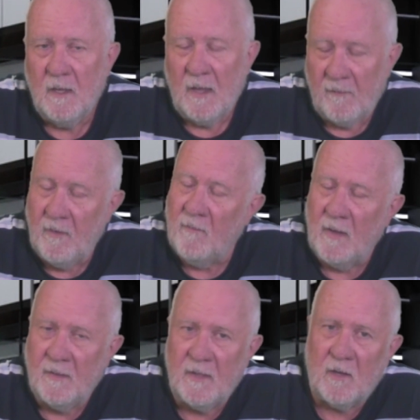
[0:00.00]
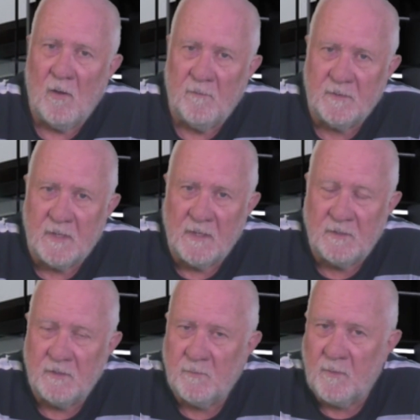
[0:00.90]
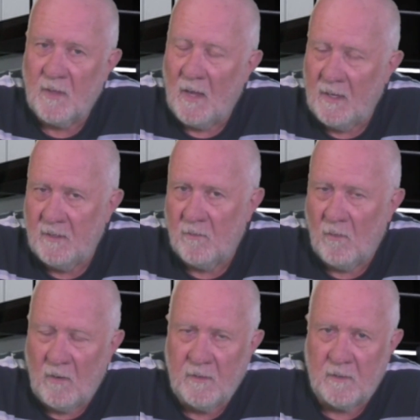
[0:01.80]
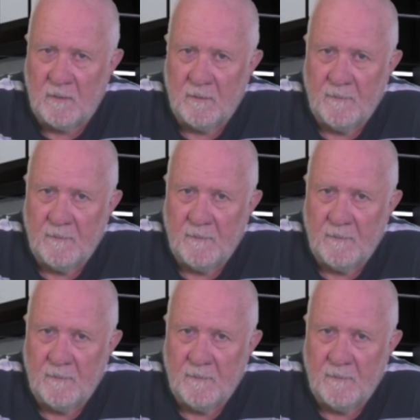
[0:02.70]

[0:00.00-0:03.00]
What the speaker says: have never had their conversations with the hater either.